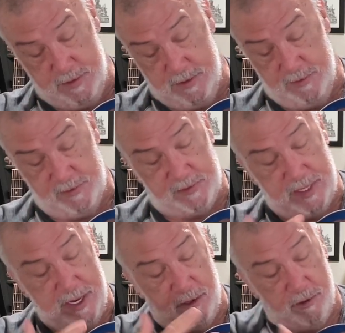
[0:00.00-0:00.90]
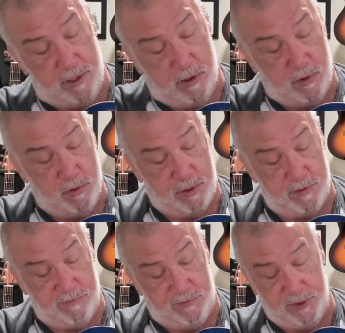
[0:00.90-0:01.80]
sound hole
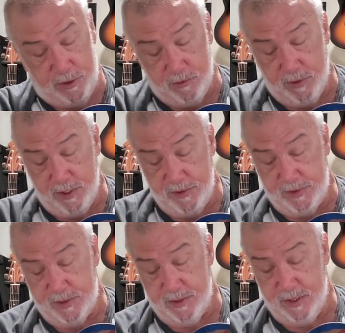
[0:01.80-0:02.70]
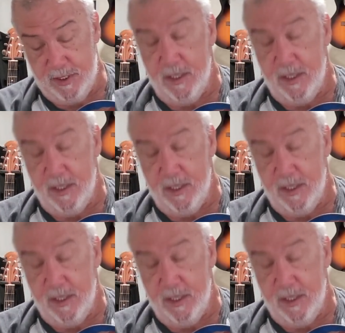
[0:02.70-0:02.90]
configuration